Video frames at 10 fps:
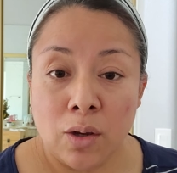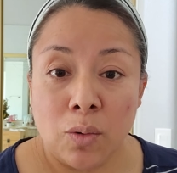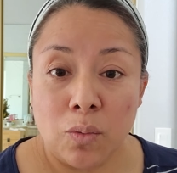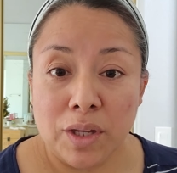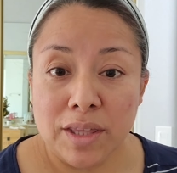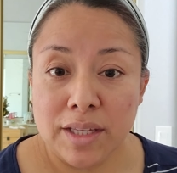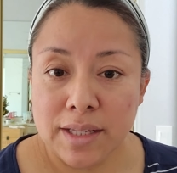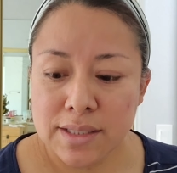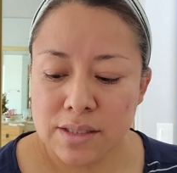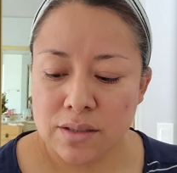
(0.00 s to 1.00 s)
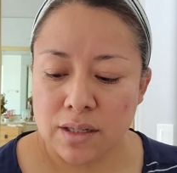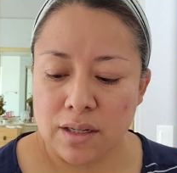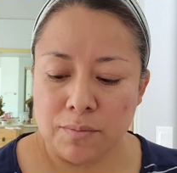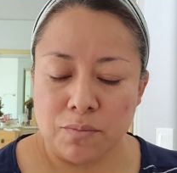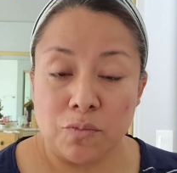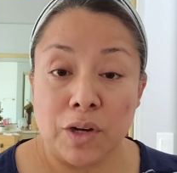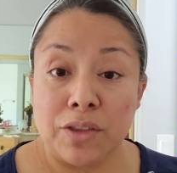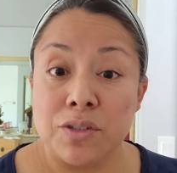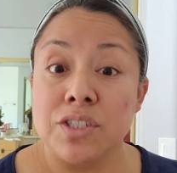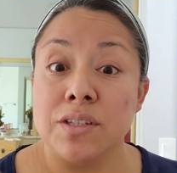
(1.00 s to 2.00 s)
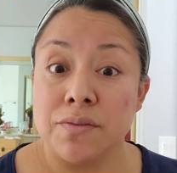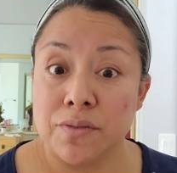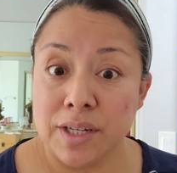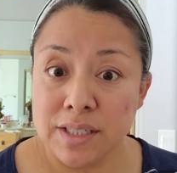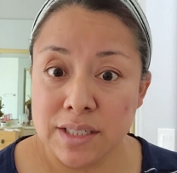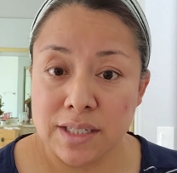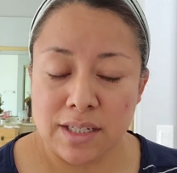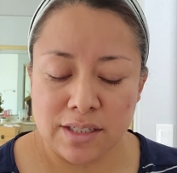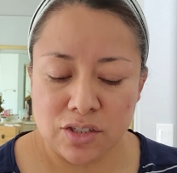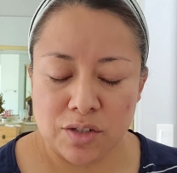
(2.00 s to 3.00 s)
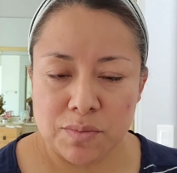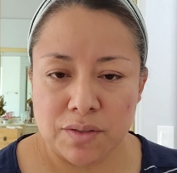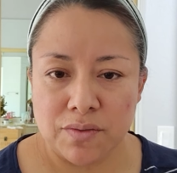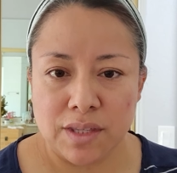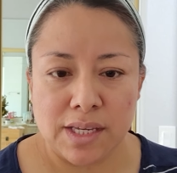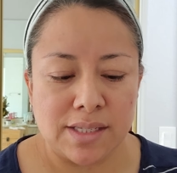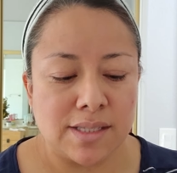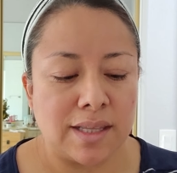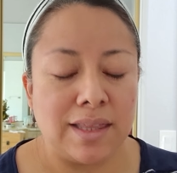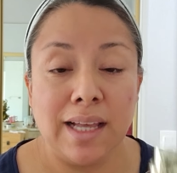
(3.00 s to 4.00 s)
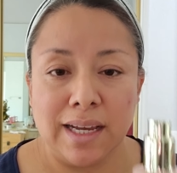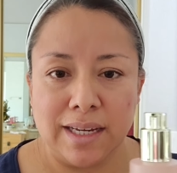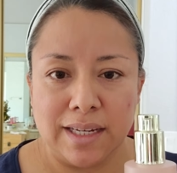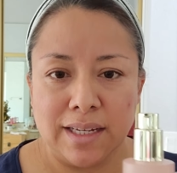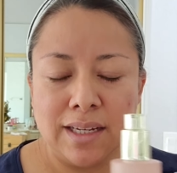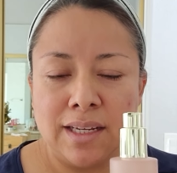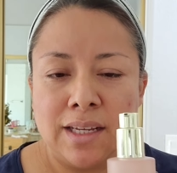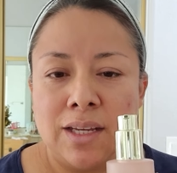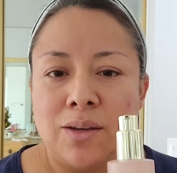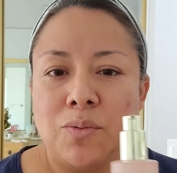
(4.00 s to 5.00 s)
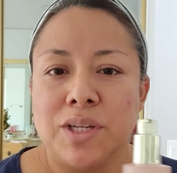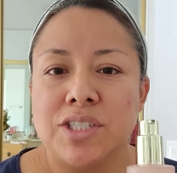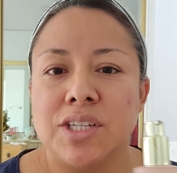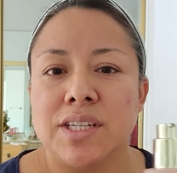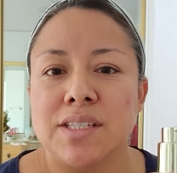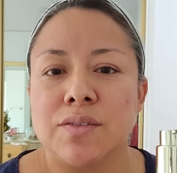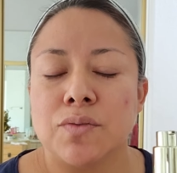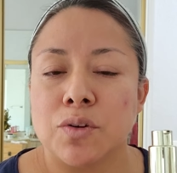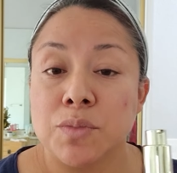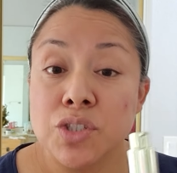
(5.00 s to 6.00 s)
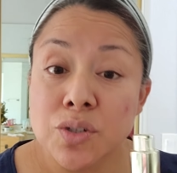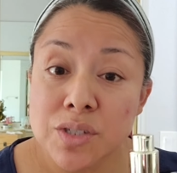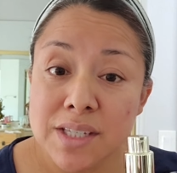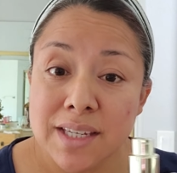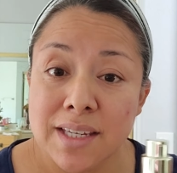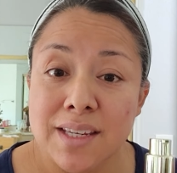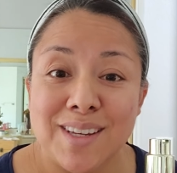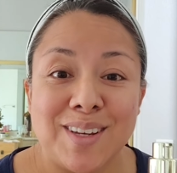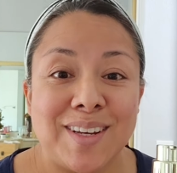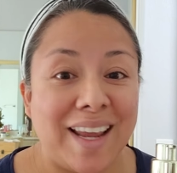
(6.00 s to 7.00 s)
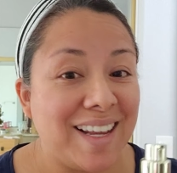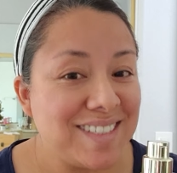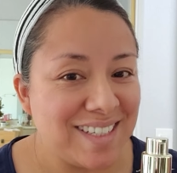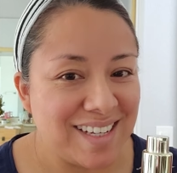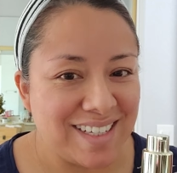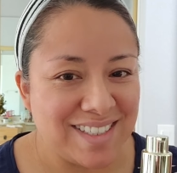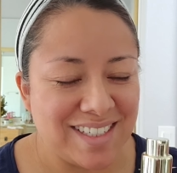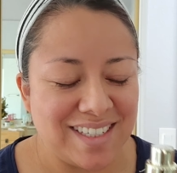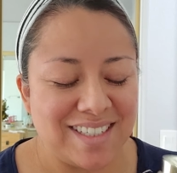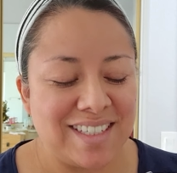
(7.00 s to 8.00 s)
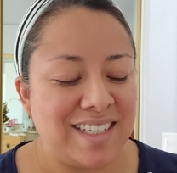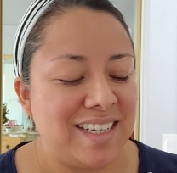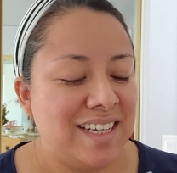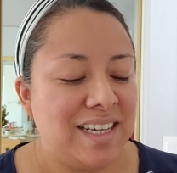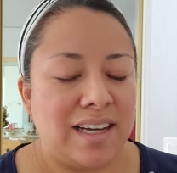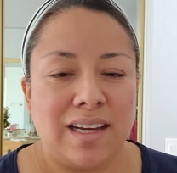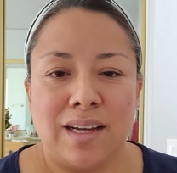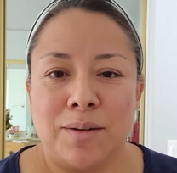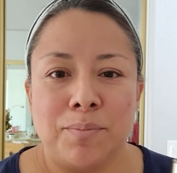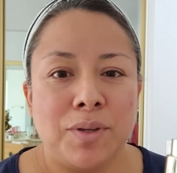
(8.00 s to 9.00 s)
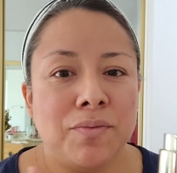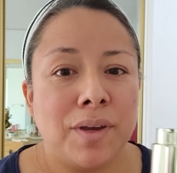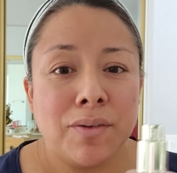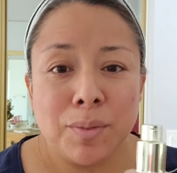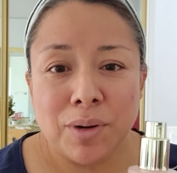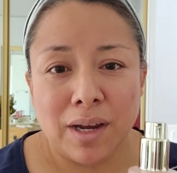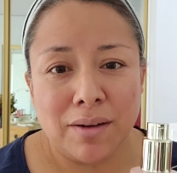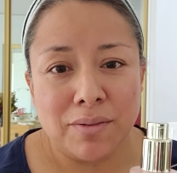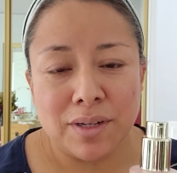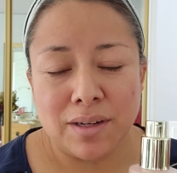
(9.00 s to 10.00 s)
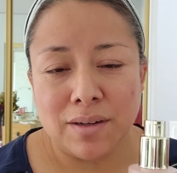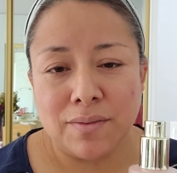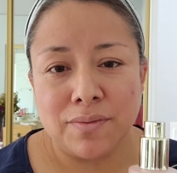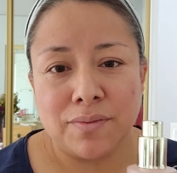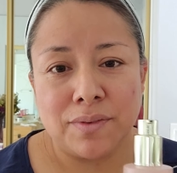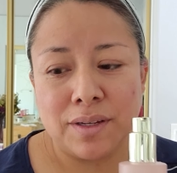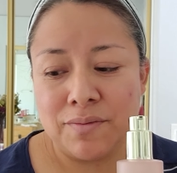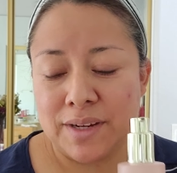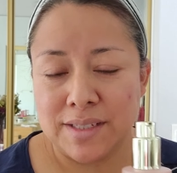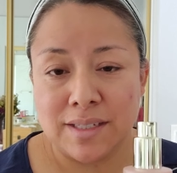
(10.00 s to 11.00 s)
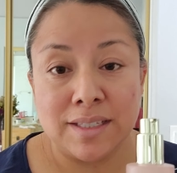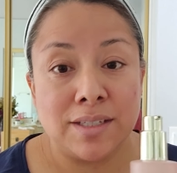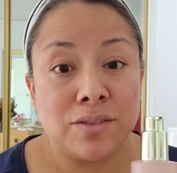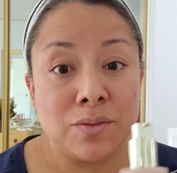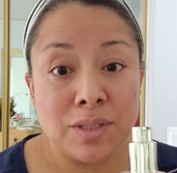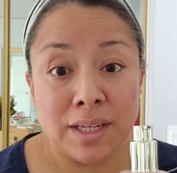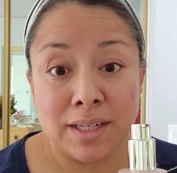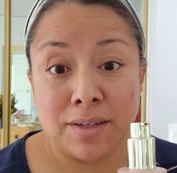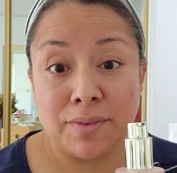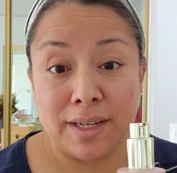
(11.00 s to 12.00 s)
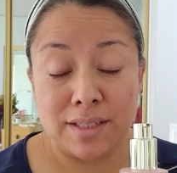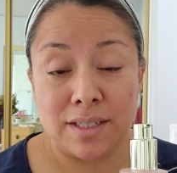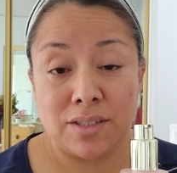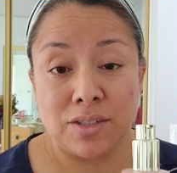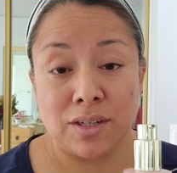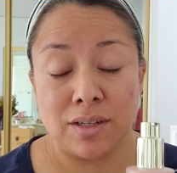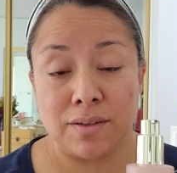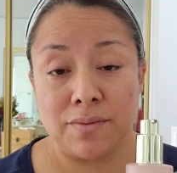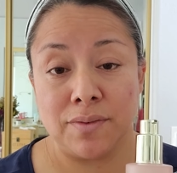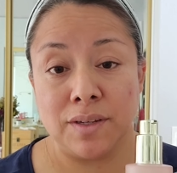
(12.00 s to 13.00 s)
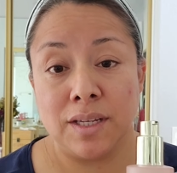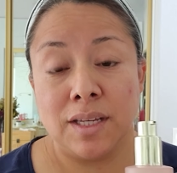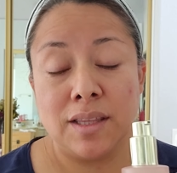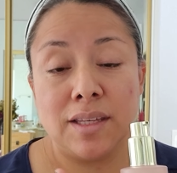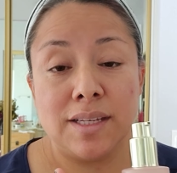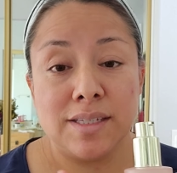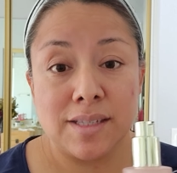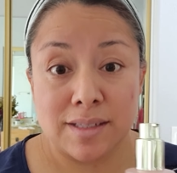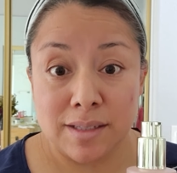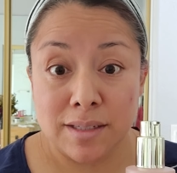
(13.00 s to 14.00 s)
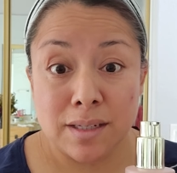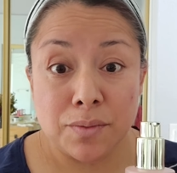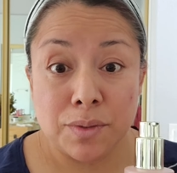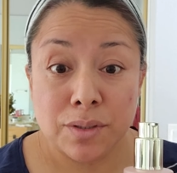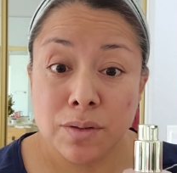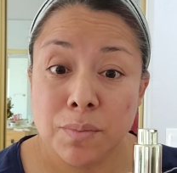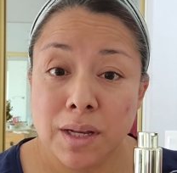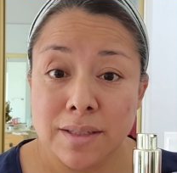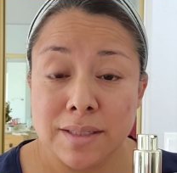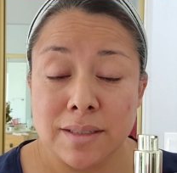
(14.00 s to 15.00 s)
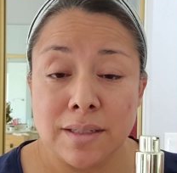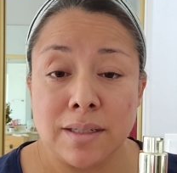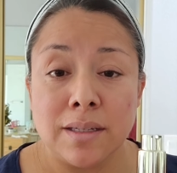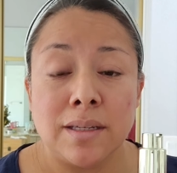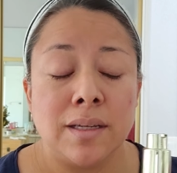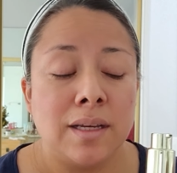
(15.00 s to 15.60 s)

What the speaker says: one thing that's rather different in terms of this line, which is for mature skin, anti-aging, be very proud of investing and do take advantage of the 60-day return policy.